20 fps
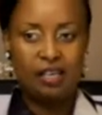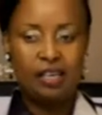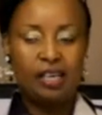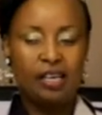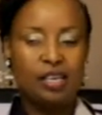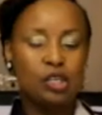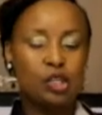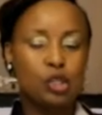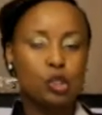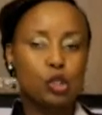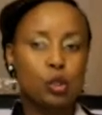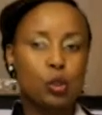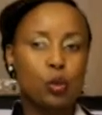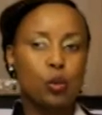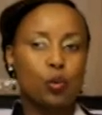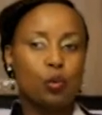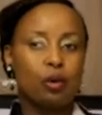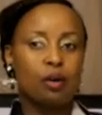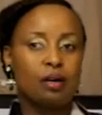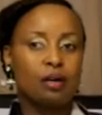
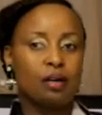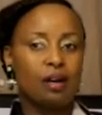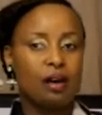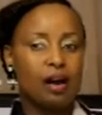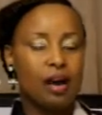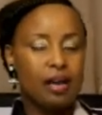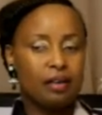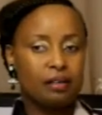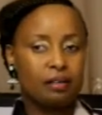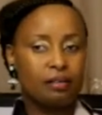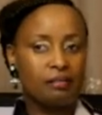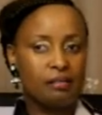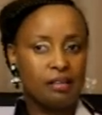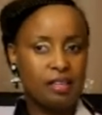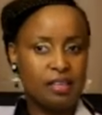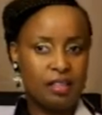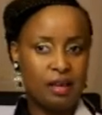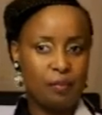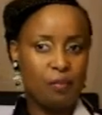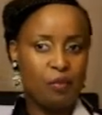So
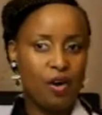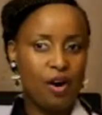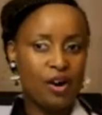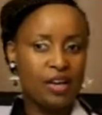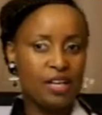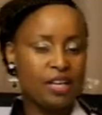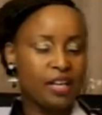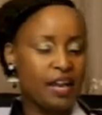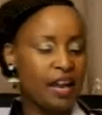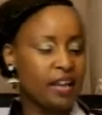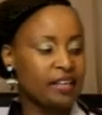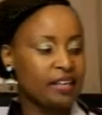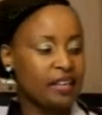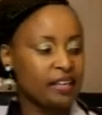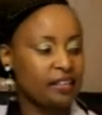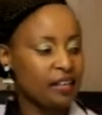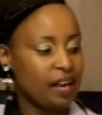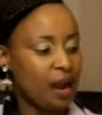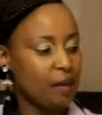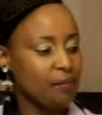in the morning, I
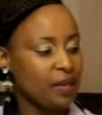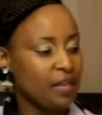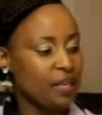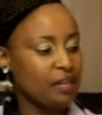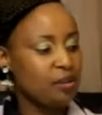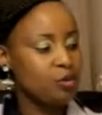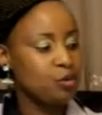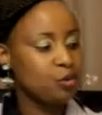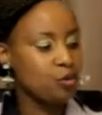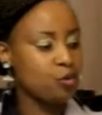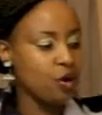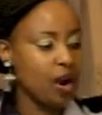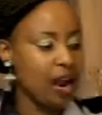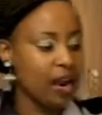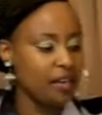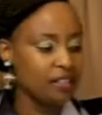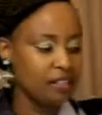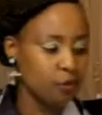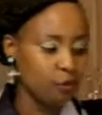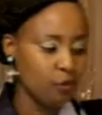can come and do
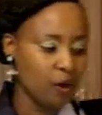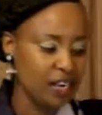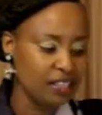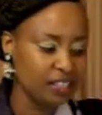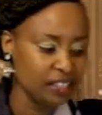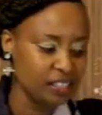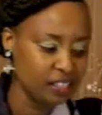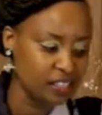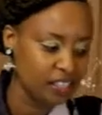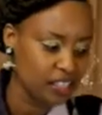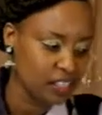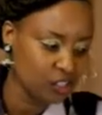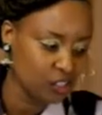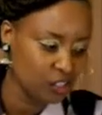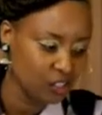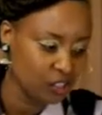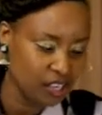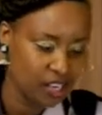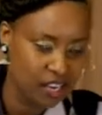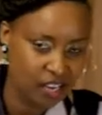one
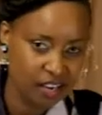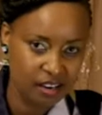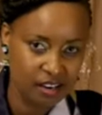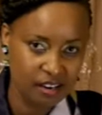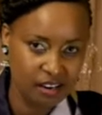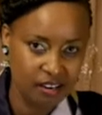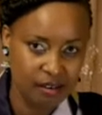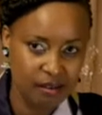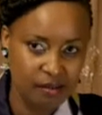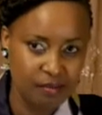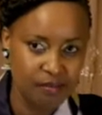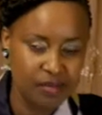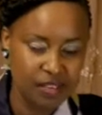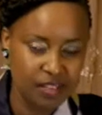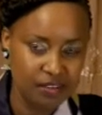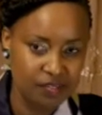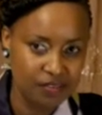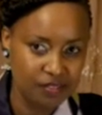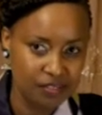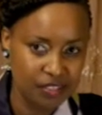injection here.
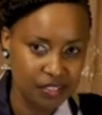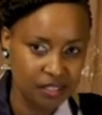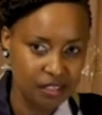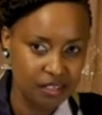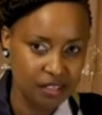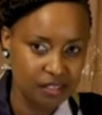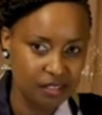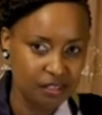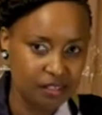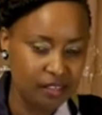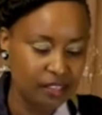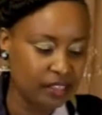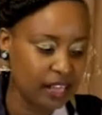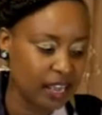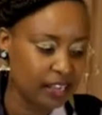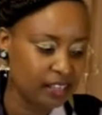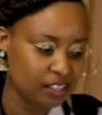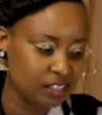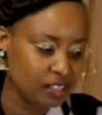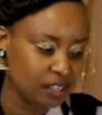If
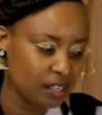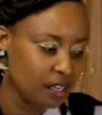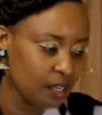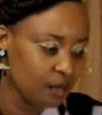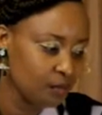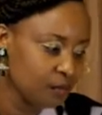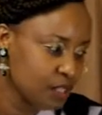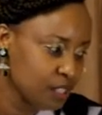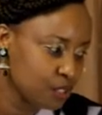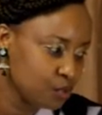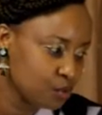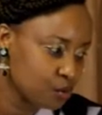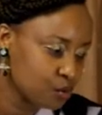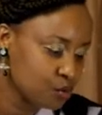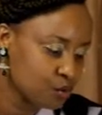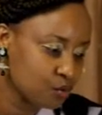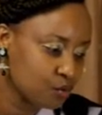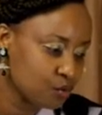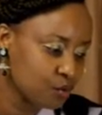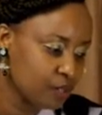like Miss
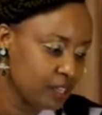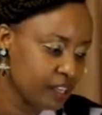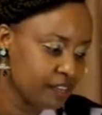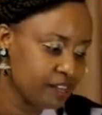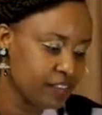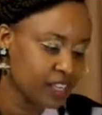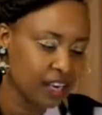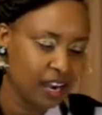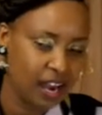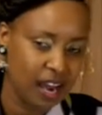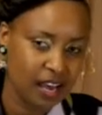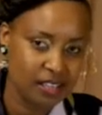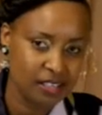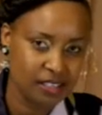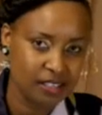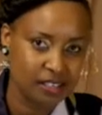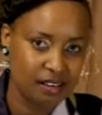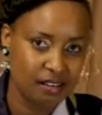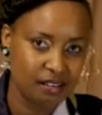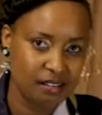True Living
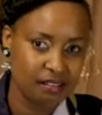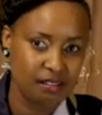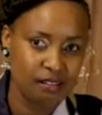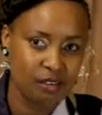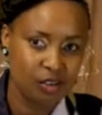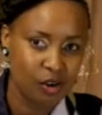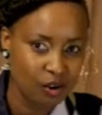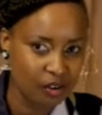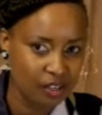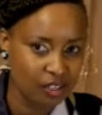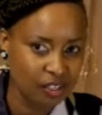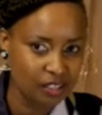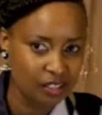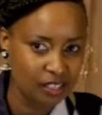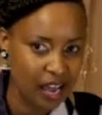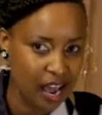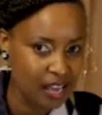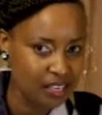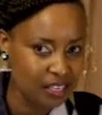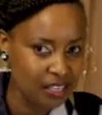has a
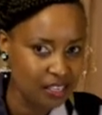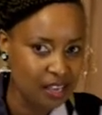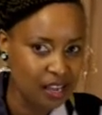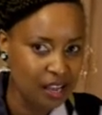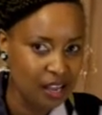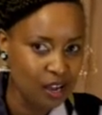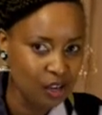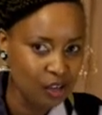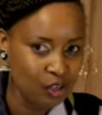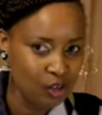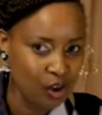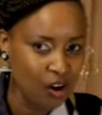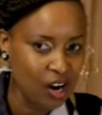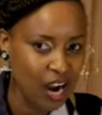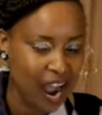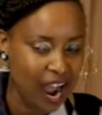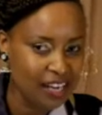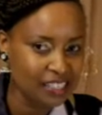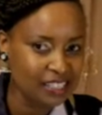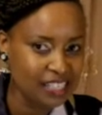
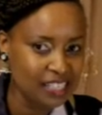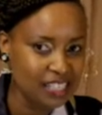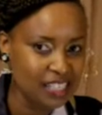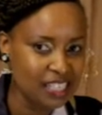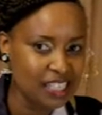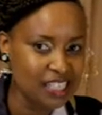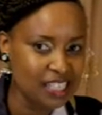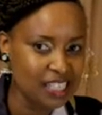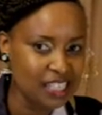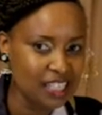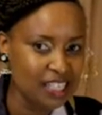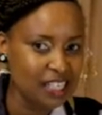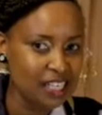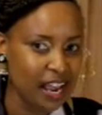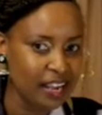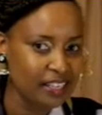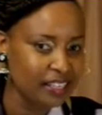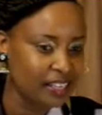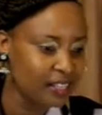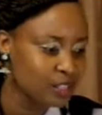long-acting insulin,
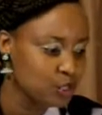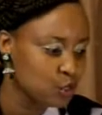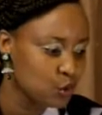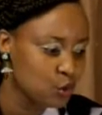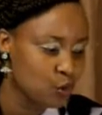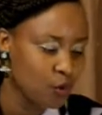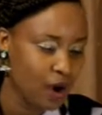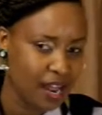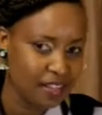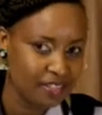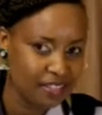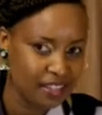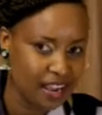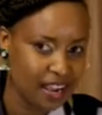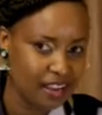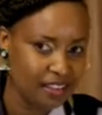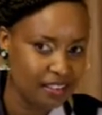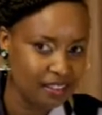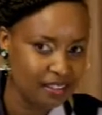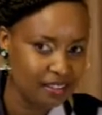I can do one
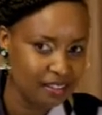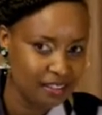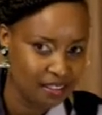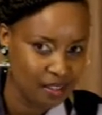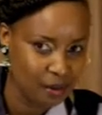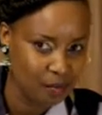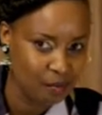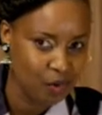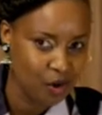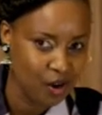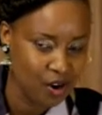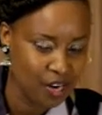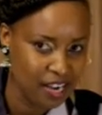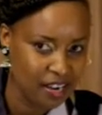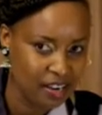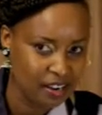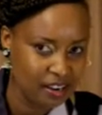there in the morning,